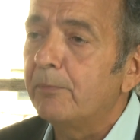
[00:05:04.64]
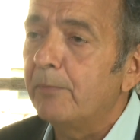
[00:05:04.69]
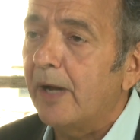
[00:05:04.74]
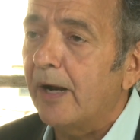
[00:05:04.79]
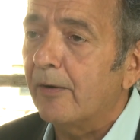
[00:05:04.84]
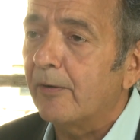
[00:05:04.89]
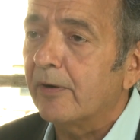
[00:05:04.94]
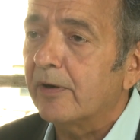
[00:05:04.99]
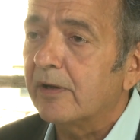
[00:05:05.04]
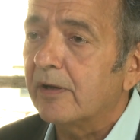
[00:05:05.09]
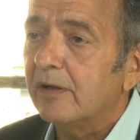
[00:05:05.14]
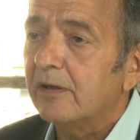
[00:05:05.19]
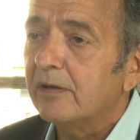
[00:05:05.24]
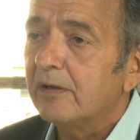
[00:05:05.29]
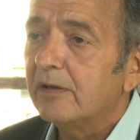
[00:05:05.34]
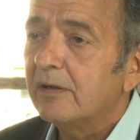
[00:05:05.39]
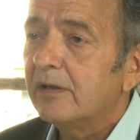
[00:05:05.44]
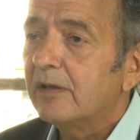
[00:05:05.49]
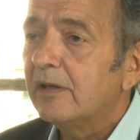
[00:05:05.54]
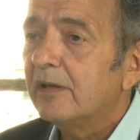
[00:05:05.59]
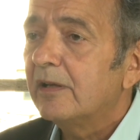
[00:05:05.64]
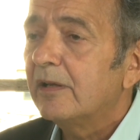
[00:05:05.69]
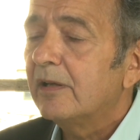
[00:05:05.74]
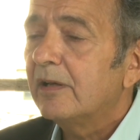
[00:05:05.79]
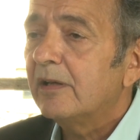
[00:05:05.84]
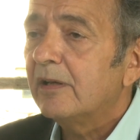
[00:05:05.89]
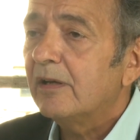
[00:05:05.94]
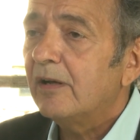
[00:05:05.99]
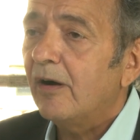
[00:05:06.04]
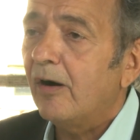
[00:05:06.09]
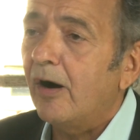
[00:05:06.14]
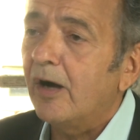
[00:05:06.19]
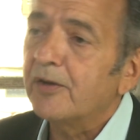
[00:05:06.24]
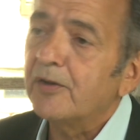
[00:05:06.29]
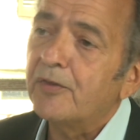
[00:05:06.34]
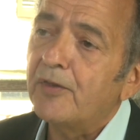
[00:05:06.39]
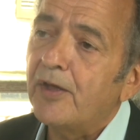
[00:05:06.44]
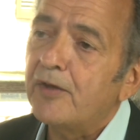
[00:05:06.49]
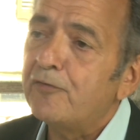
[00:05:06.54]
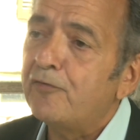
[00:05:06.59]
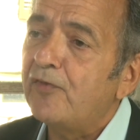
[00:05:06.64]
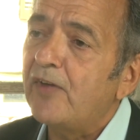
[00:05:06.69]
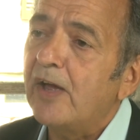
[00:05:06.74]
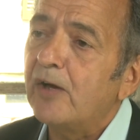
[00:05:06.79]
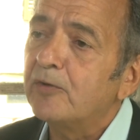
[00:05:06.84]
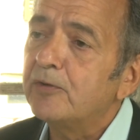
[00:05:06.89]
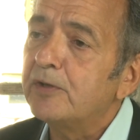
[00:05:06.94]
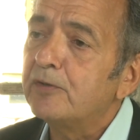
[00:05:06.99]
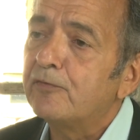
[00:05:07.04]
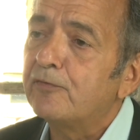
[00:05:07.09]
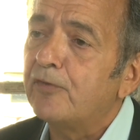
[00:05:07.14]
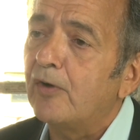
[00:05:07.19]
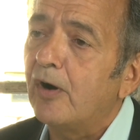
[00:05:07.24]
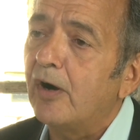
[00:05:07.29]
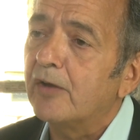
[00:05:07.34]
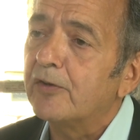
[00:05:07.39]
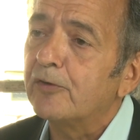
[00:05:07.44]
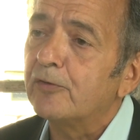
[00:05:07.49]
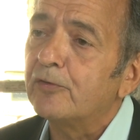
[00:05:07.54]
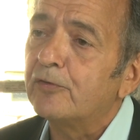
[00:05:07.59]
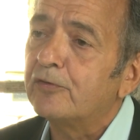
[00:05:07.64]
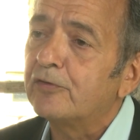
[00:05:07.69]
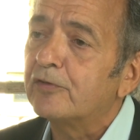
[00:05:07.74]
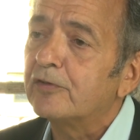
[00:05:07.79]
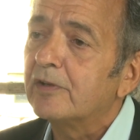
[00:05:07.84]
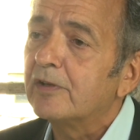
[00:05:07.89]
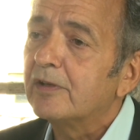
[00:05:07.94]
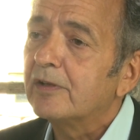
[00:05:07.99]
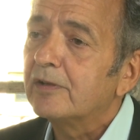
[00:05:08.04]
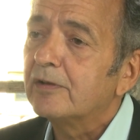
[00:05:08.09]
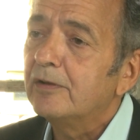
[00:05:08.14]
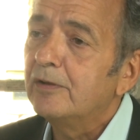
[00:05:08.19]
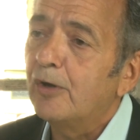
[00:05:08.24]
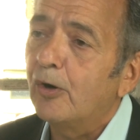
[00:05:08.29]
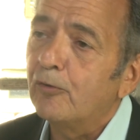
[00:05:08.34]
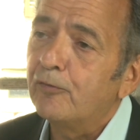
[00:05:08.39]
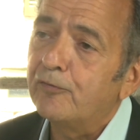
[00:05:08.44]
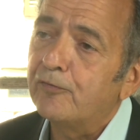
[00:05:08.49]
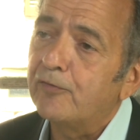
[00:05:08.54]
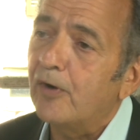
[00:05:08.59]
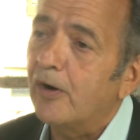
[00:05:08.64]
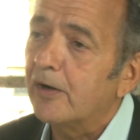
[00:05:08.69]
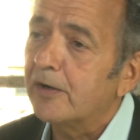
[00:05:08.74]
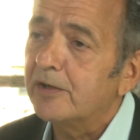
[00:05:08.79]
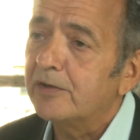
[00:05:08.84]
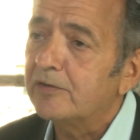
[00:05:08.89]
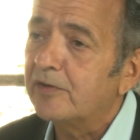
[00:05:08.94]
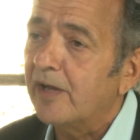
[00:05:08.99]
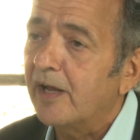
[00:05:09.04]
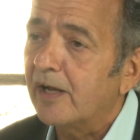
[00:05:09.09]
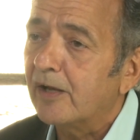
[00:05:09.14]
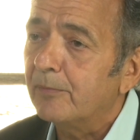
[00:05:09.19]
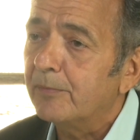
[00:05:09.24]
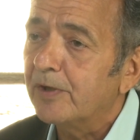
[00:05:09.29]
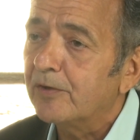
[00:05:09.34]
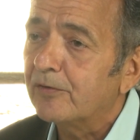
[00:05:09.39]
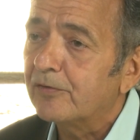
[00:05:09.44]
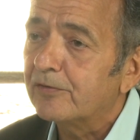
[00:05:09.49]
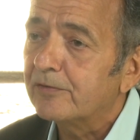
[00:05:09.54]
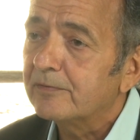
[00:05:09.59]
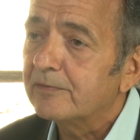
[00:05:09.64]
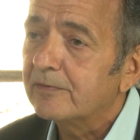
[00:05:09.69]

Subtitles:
America. Honor thy founding fathers, no foreign entanglements.